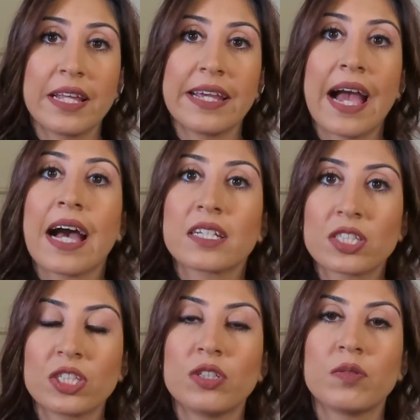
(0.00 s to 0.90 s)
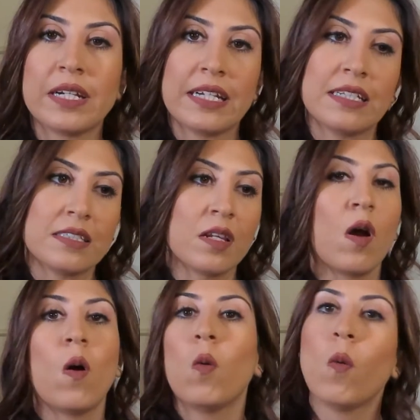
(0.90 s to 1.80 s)
they ask you is,
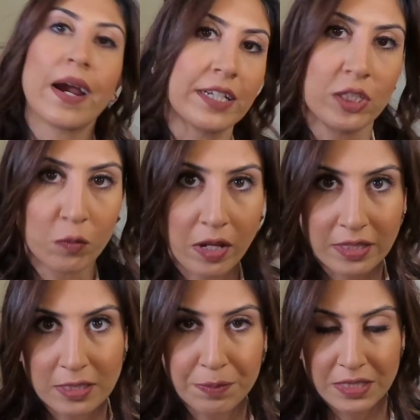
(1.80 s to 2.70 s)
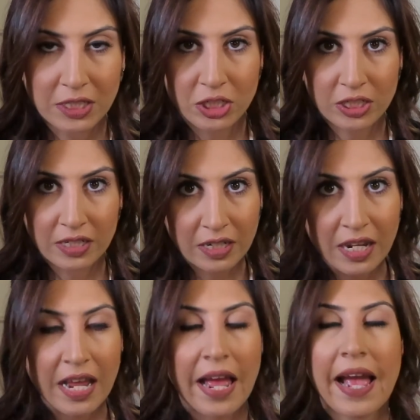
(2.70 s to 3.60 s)
why do you want this position?
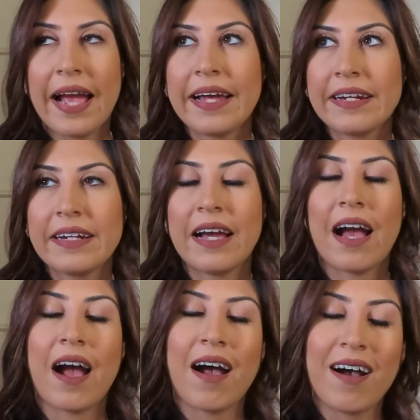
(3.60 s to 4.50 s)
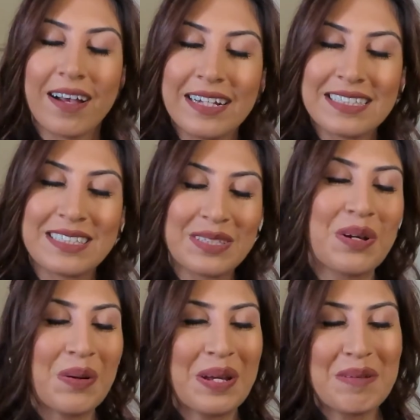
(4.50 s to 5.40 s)
And it's
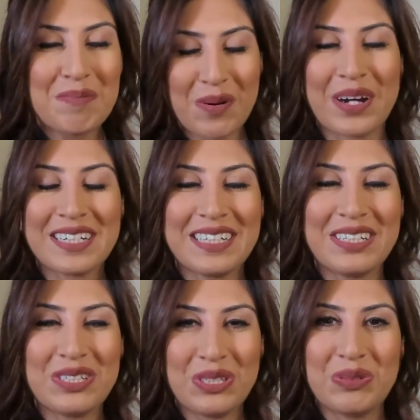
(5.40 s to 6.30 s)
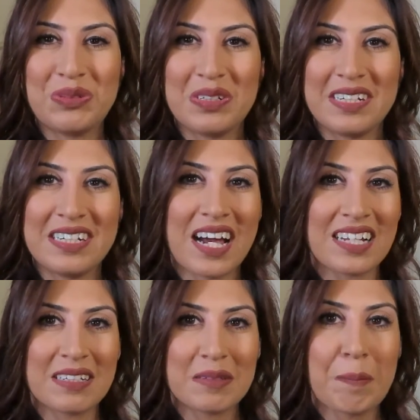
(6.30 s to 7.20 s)
so important to
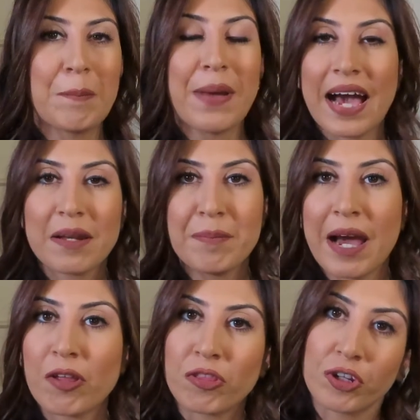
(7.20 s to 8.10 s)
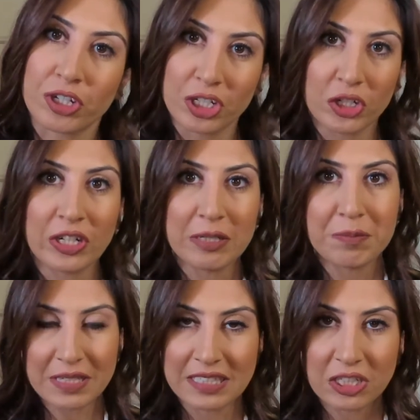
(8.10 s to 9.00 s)
not badmouth your
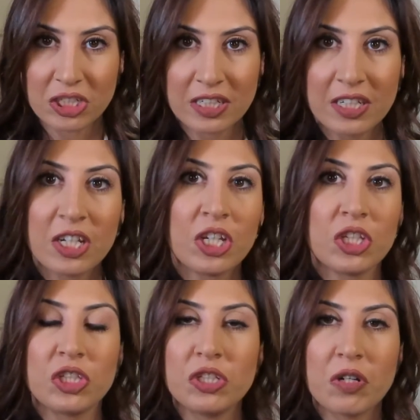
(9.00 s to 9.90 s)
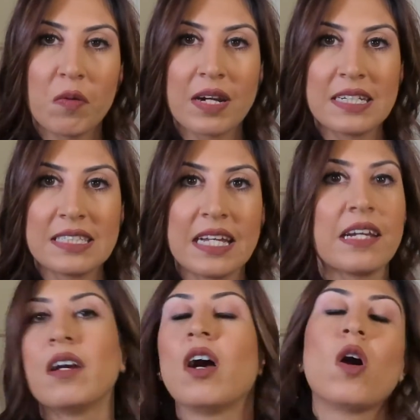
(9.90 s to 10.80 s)
current position. You don't want to
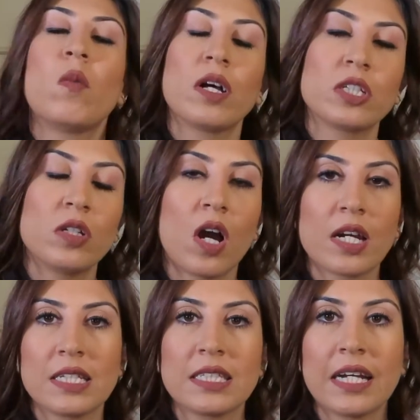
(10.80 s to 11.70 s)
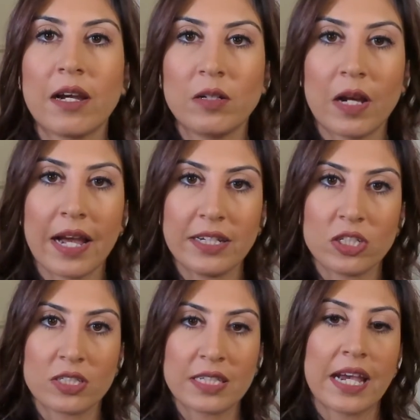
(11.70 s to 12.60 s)
say, well, you know, honestly, I
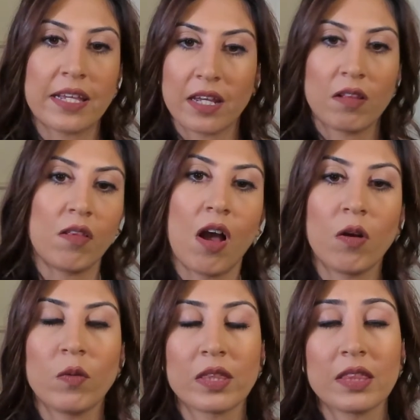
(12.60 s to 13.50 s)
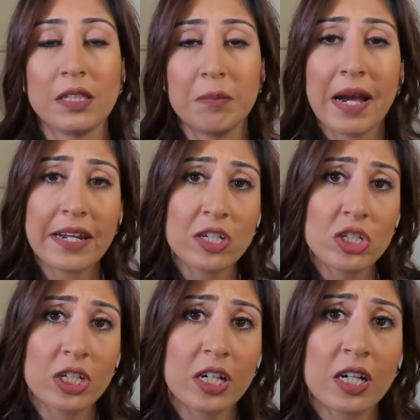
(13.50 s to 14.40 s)
just can't get along with the
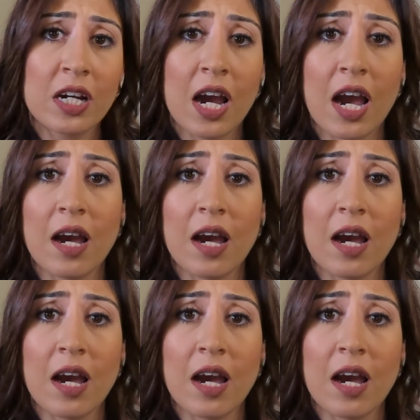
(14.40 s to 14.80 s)
manager.